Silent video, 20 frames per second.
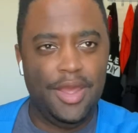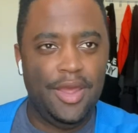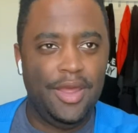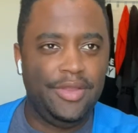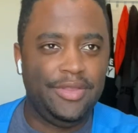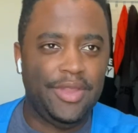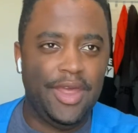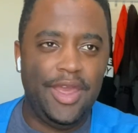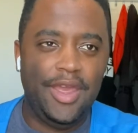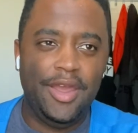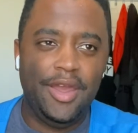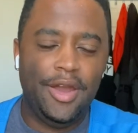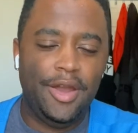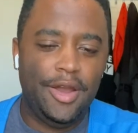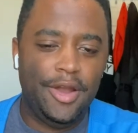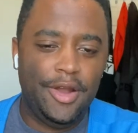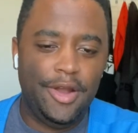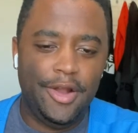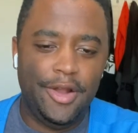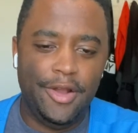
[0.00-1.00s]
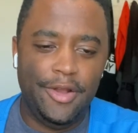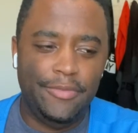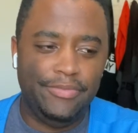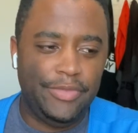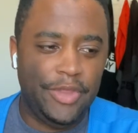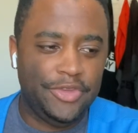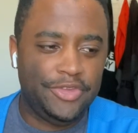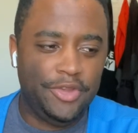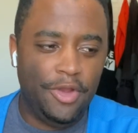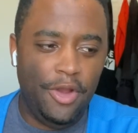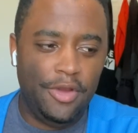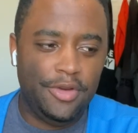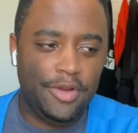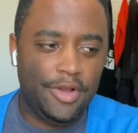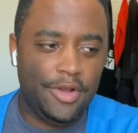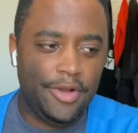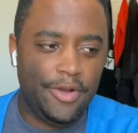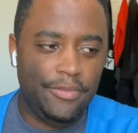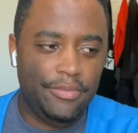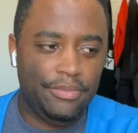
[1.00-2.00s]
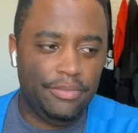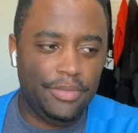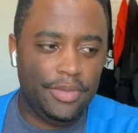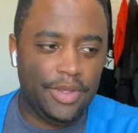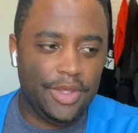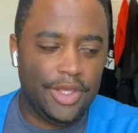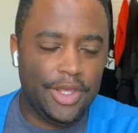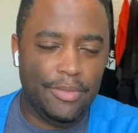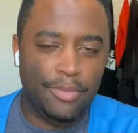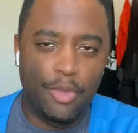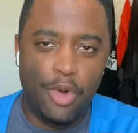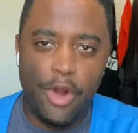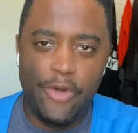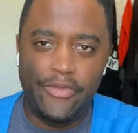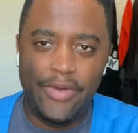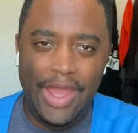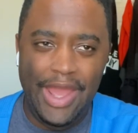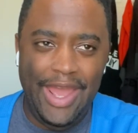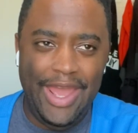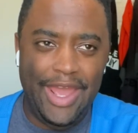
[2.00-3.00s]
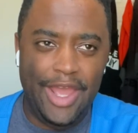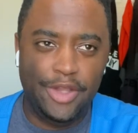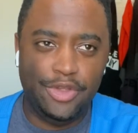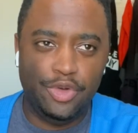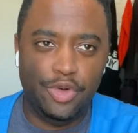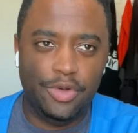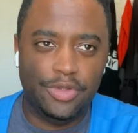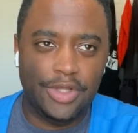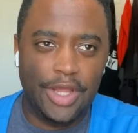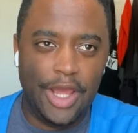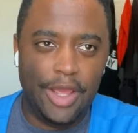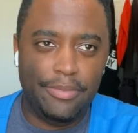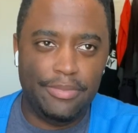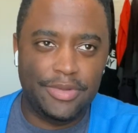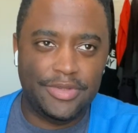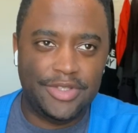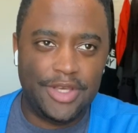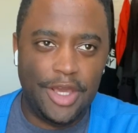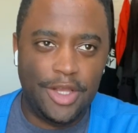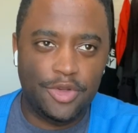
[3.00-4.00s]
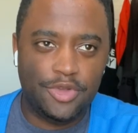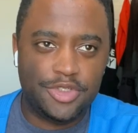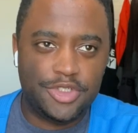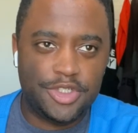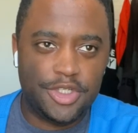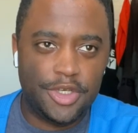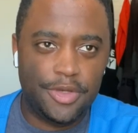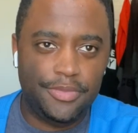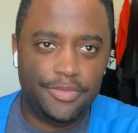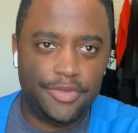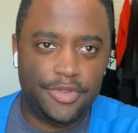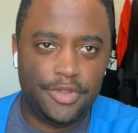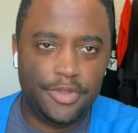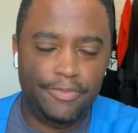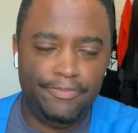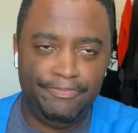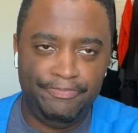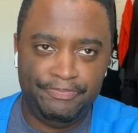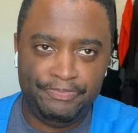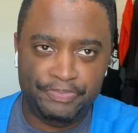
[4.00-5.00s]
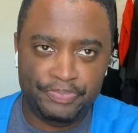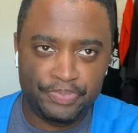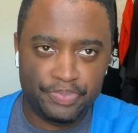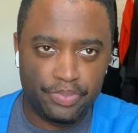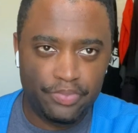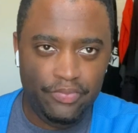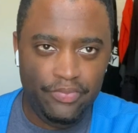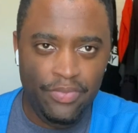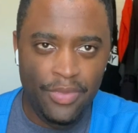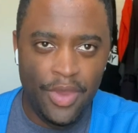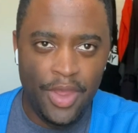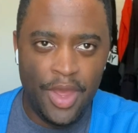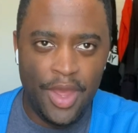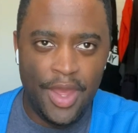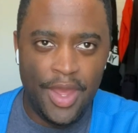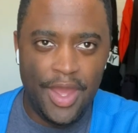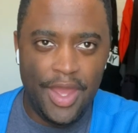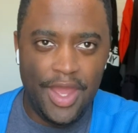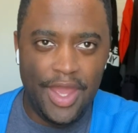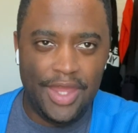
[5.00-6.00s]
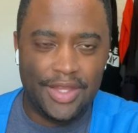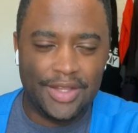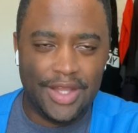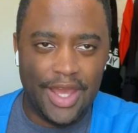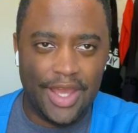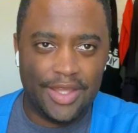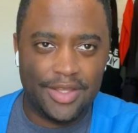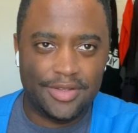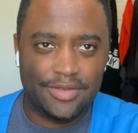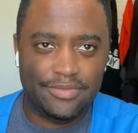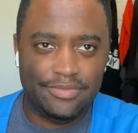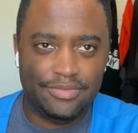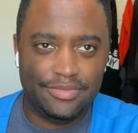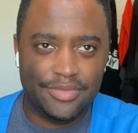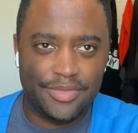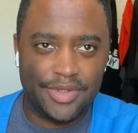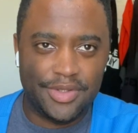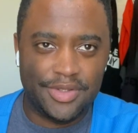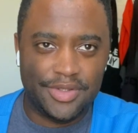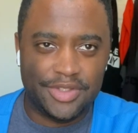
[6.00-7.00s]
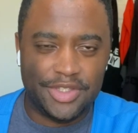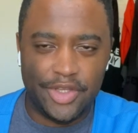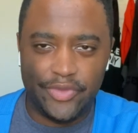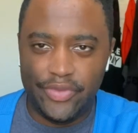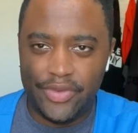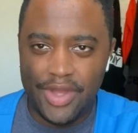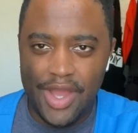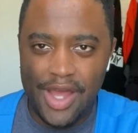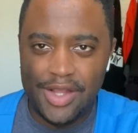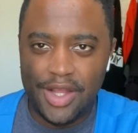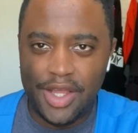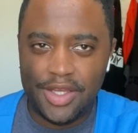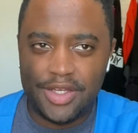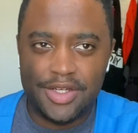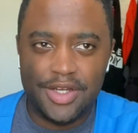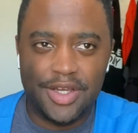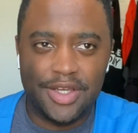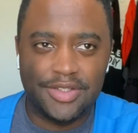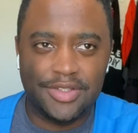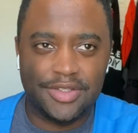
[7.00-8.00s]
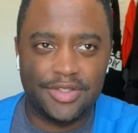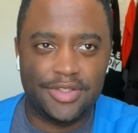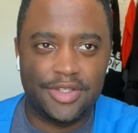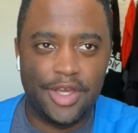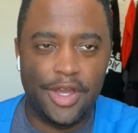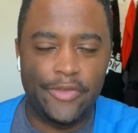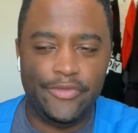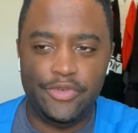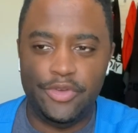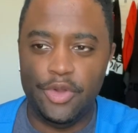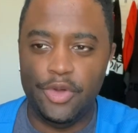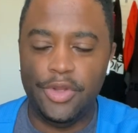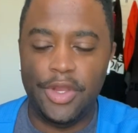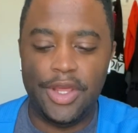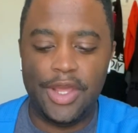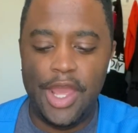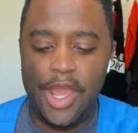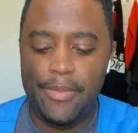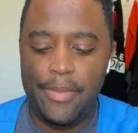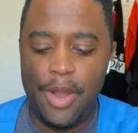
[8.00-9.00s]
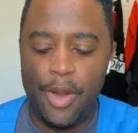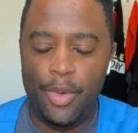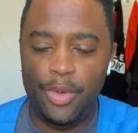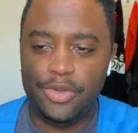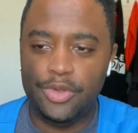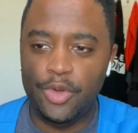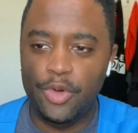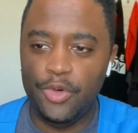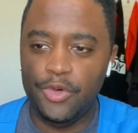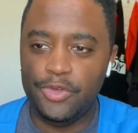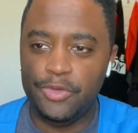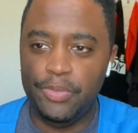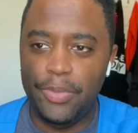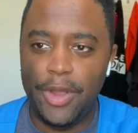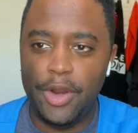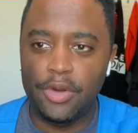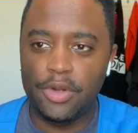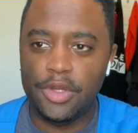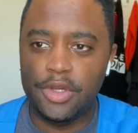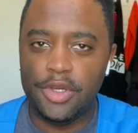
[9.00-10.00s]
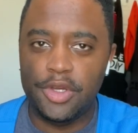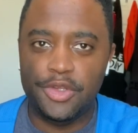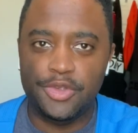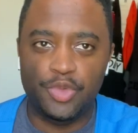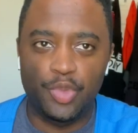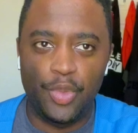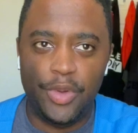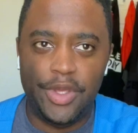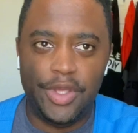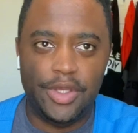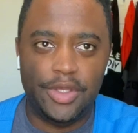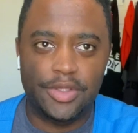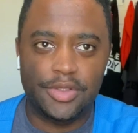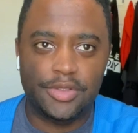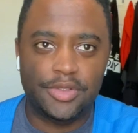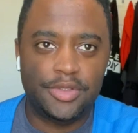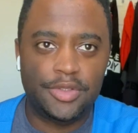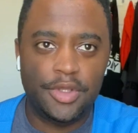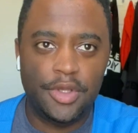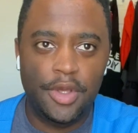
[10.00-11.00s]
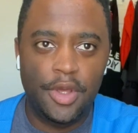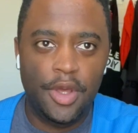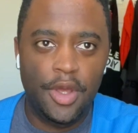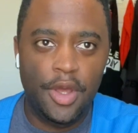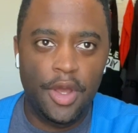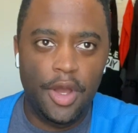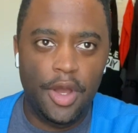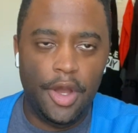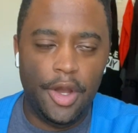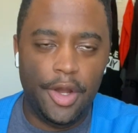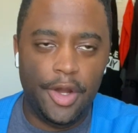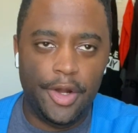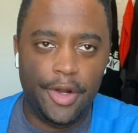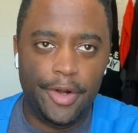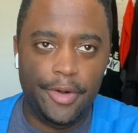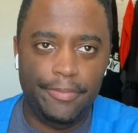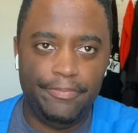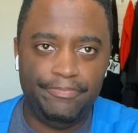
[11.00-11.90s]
They starting to get more of a hand on like potato chips and like different kind of like cookies and stuff. You know, they came out with those Better Goods wings. I